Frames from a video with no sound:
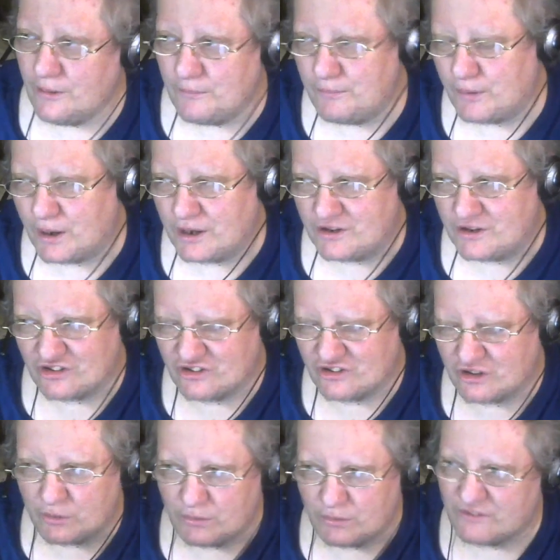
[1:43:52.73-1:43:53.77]
But just
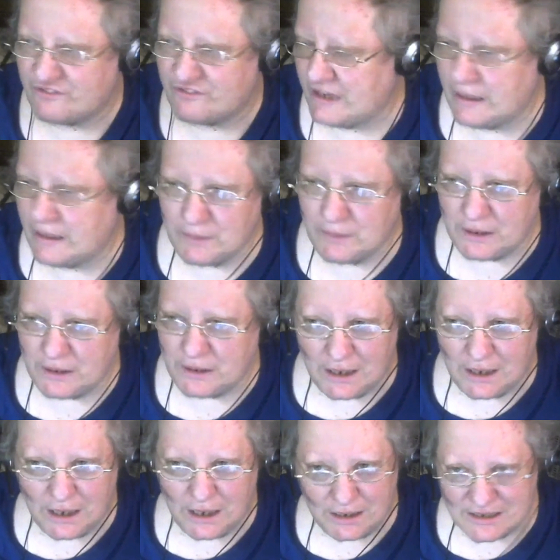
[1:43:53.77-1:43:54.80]
like with family,
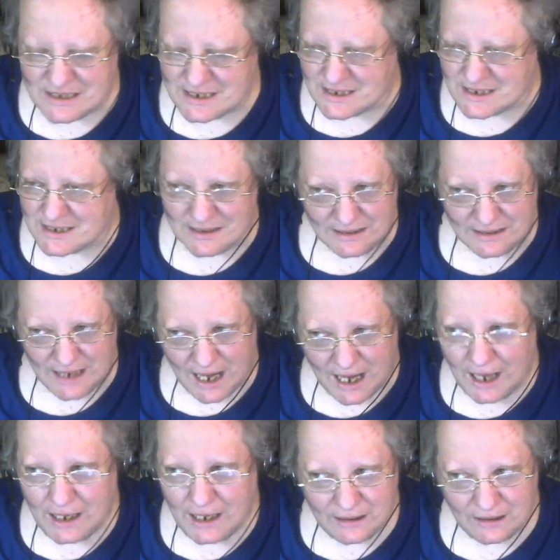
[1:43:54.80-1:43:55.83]
it's
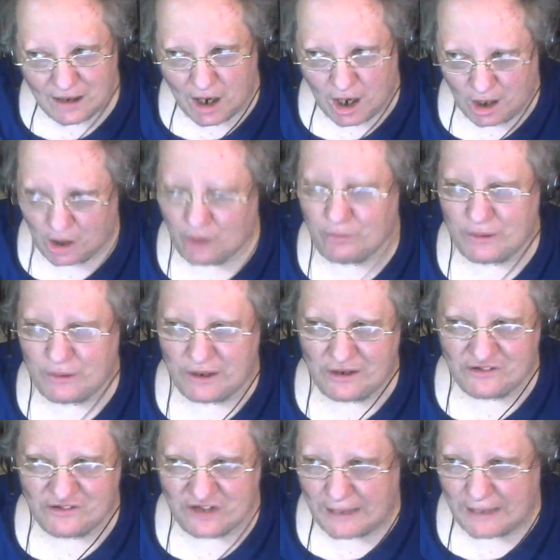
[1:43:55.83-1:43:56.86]
not
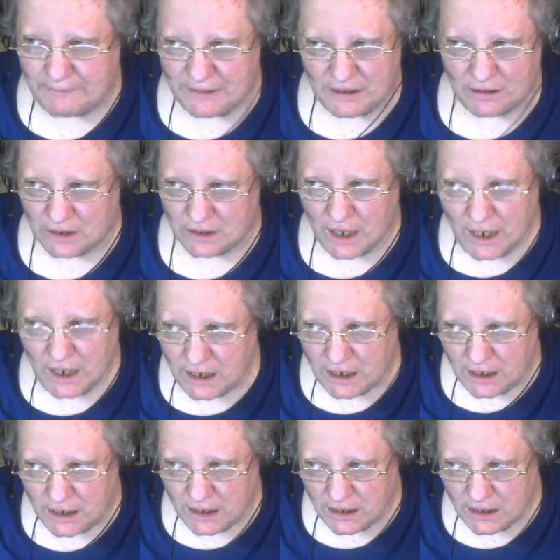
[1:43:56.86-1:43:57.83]
always happy-go-lucky.